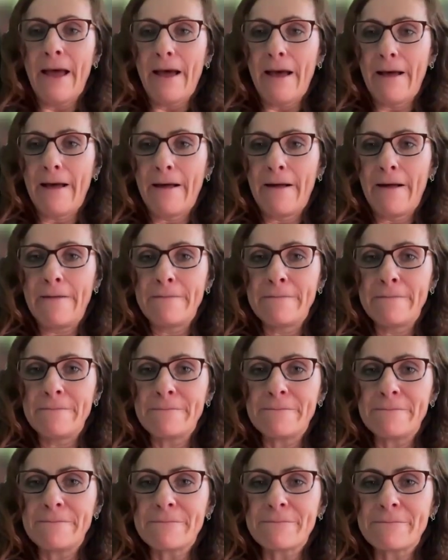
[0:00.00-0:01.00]

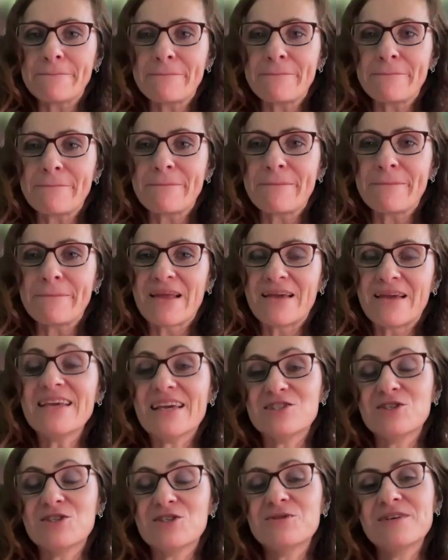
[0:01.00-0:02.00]

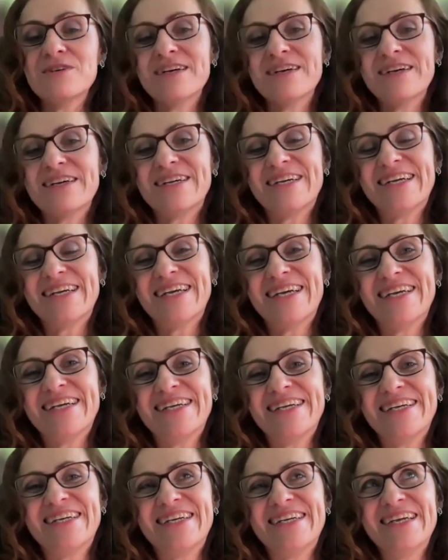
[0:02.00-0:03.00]
So
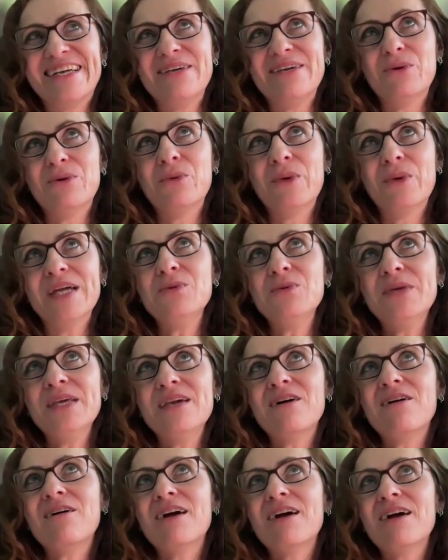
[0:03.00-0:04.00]
when
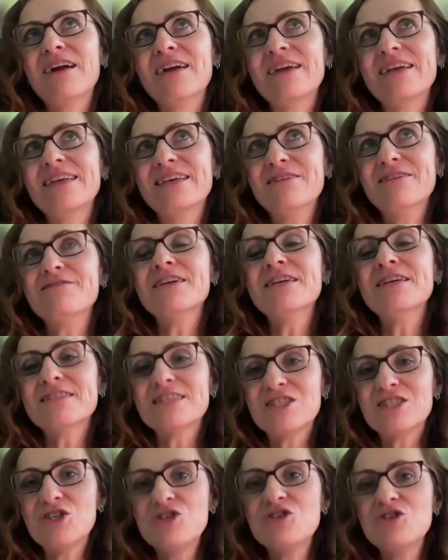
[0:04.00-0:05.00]
we are giving the
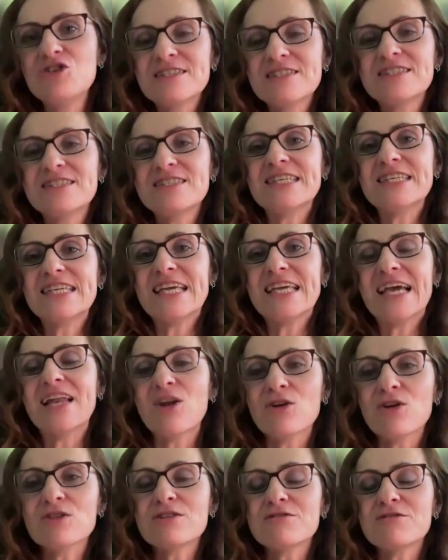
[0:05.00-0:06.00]
students a
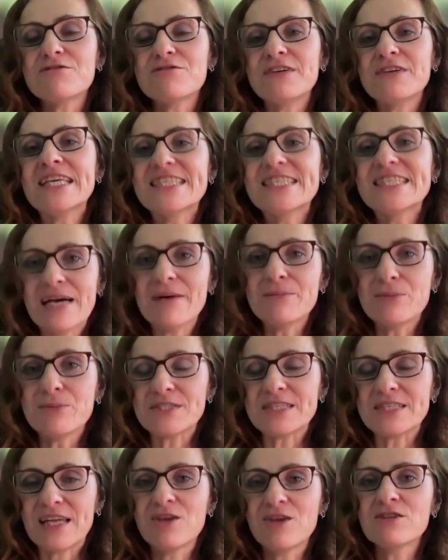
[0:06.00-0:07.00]
lot of
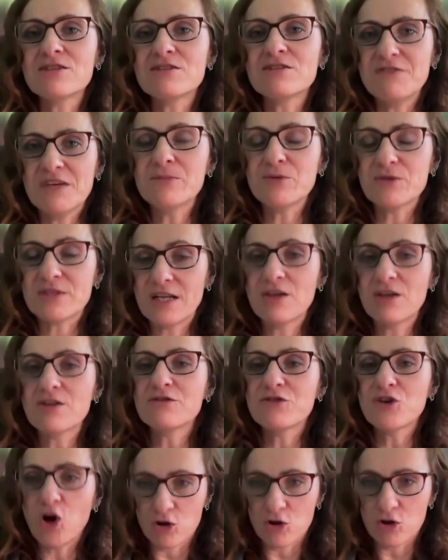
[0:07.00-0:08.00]
examples, a lot of input, a lot
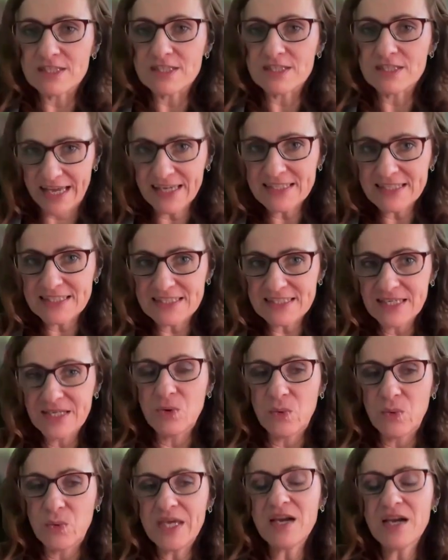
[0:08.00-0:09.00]
of context,
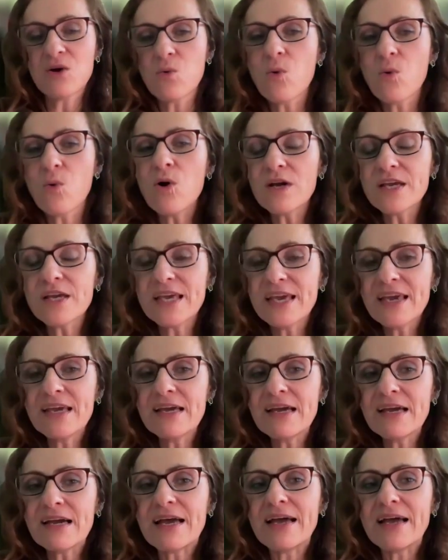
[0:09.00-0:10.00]
we are
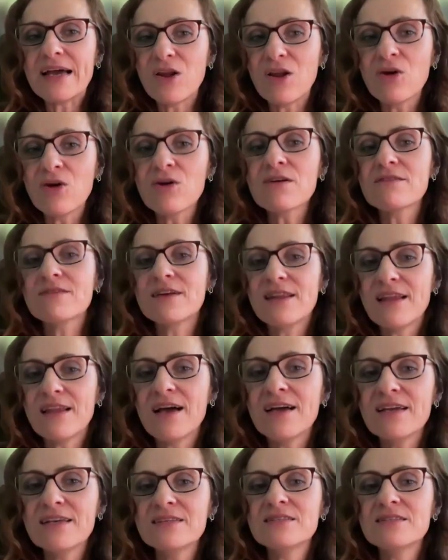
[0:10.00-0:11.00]
walking along the
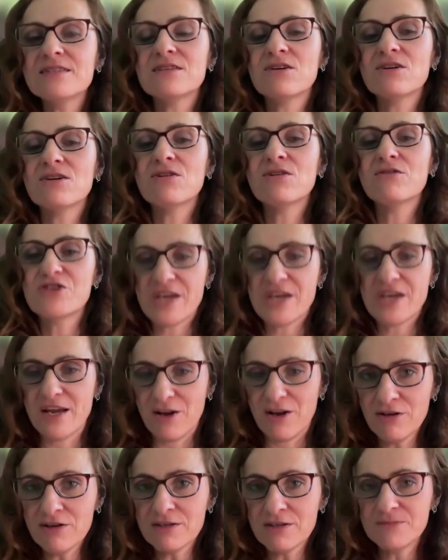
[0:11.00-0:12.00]
lines of
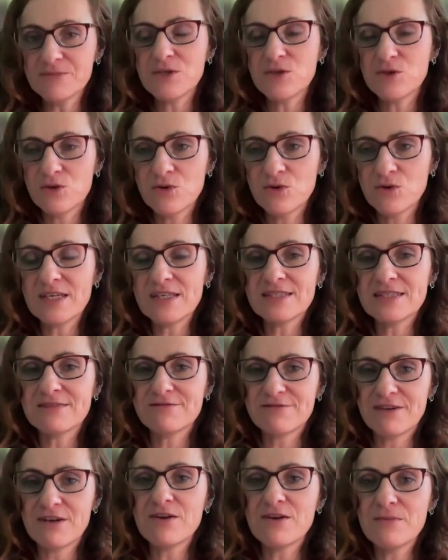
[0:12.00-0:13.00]
Sherlock, who
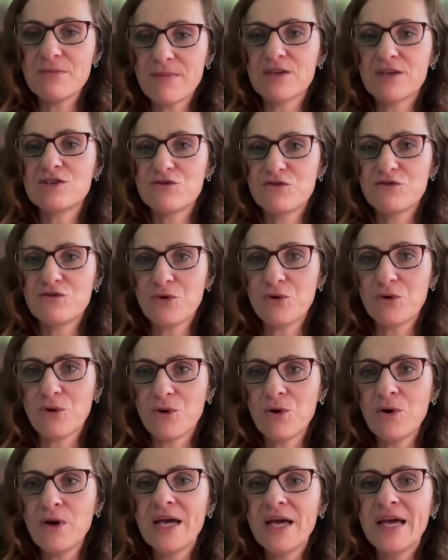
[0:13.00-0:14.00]
is very much
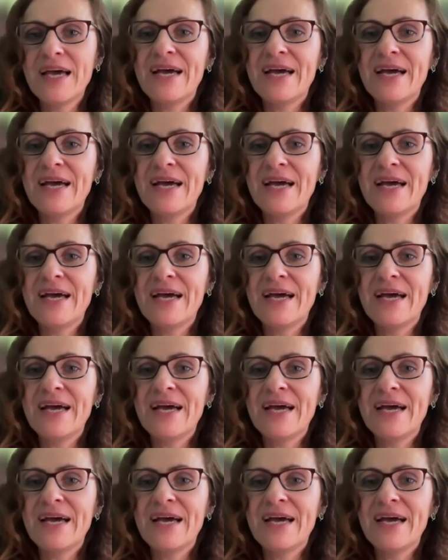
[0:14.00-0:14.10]
for